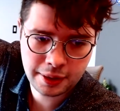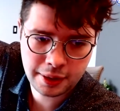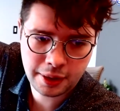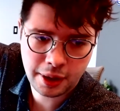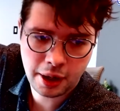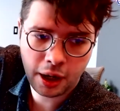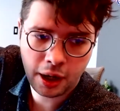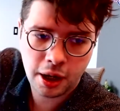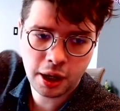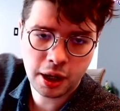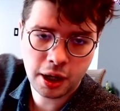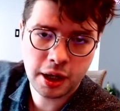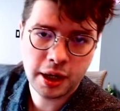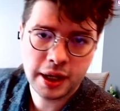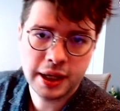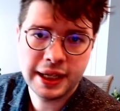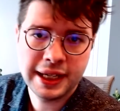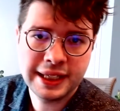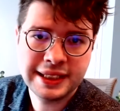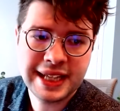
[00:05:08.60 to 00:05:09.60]
are
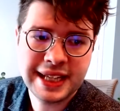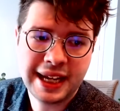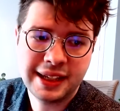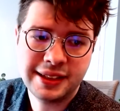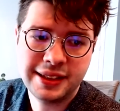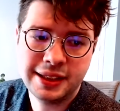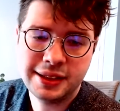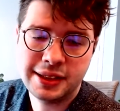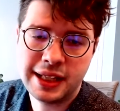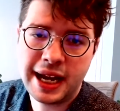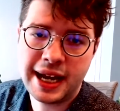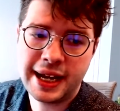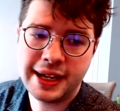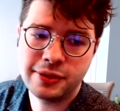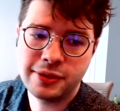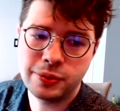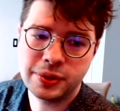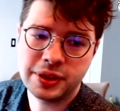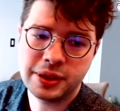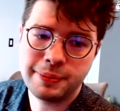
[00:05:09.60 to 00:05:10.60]
exactly aligned
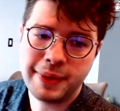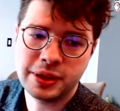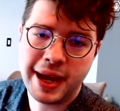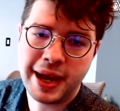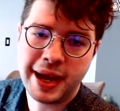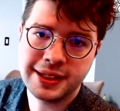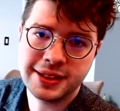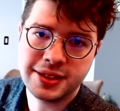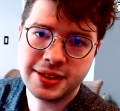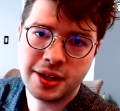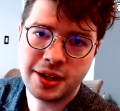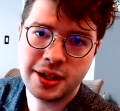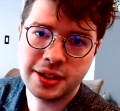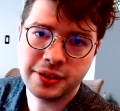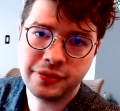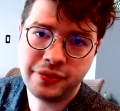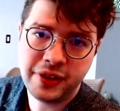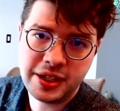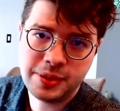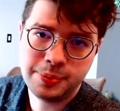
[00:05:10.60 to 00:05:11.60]
with the magnets on the
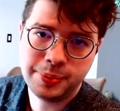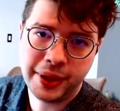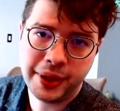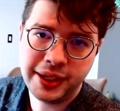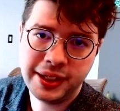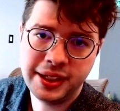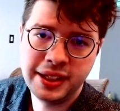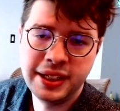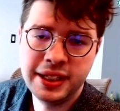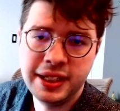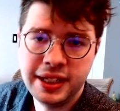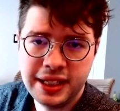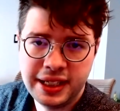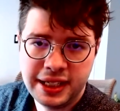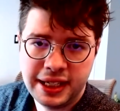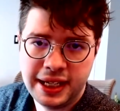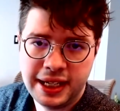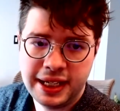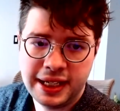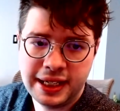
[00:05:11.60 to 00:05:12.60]
faceplate,
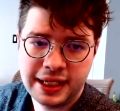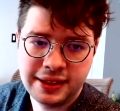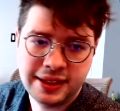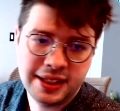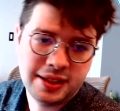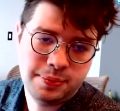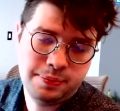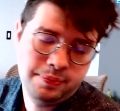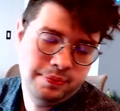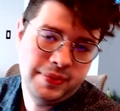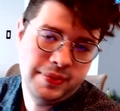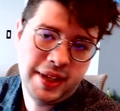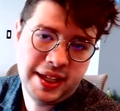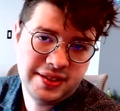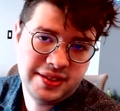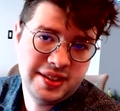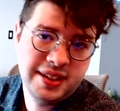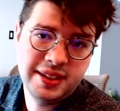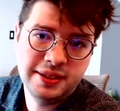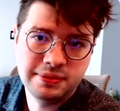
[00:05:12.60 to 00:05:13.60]
and
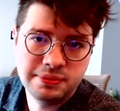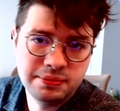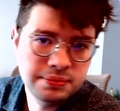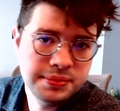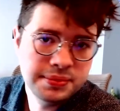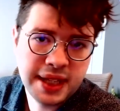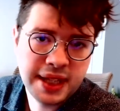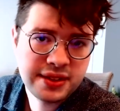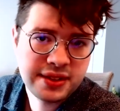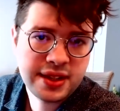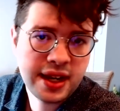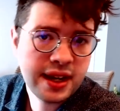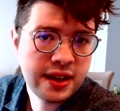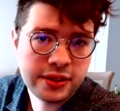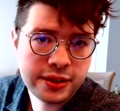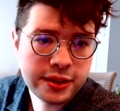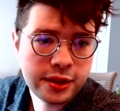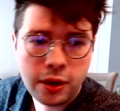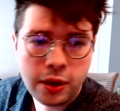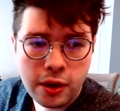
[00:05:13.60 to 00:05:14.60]
that's it. That's how
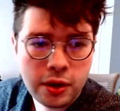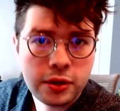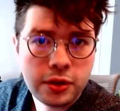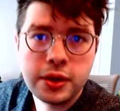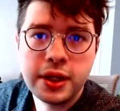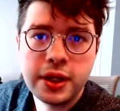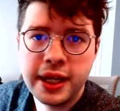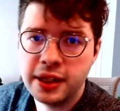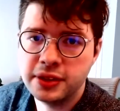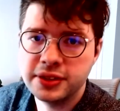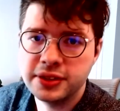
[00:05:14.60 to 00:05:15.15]
they're all held